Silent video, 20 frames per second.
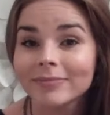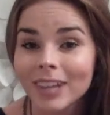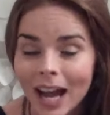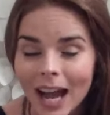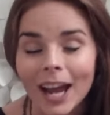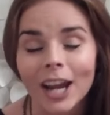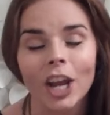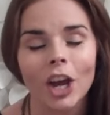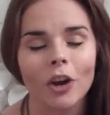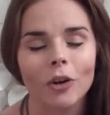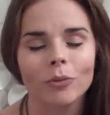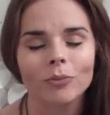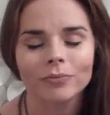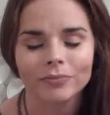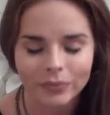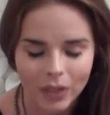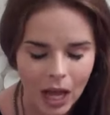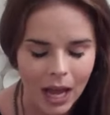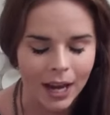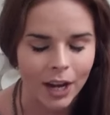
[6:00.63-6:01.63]
I know,
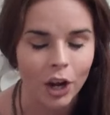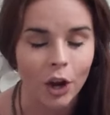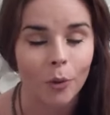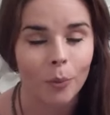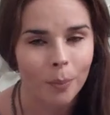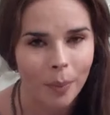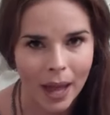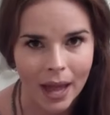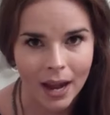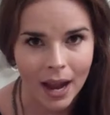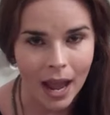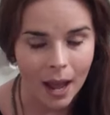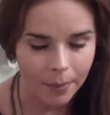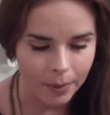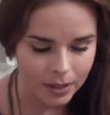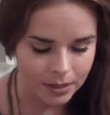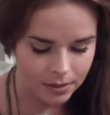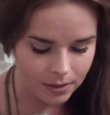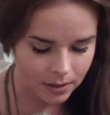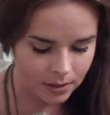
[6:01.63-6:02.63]
I know, bad
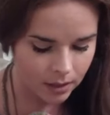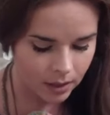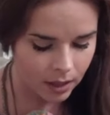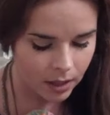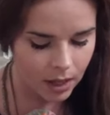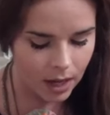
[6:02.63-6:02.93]
habits.